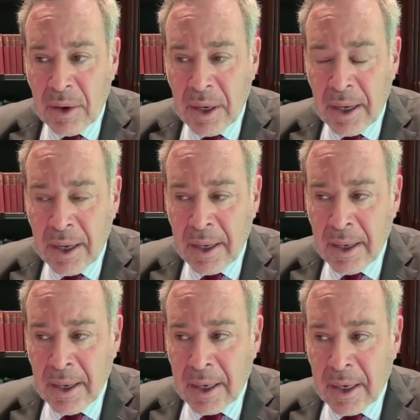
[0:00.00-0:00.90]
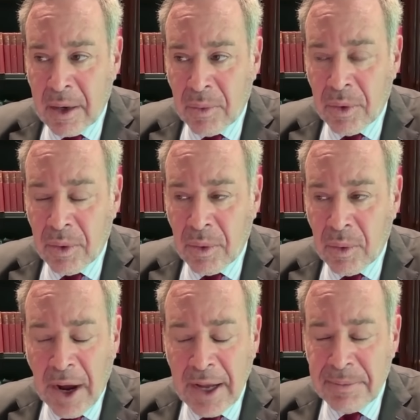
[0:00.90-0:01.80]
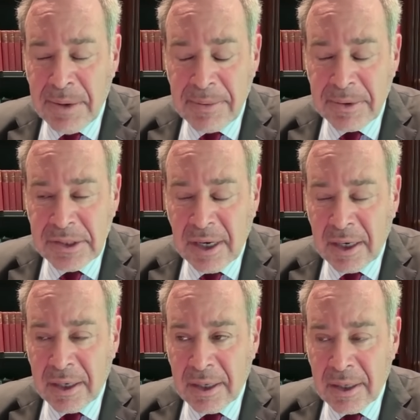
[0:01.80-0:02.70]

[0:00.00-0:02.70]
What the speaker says: Uh, why do people start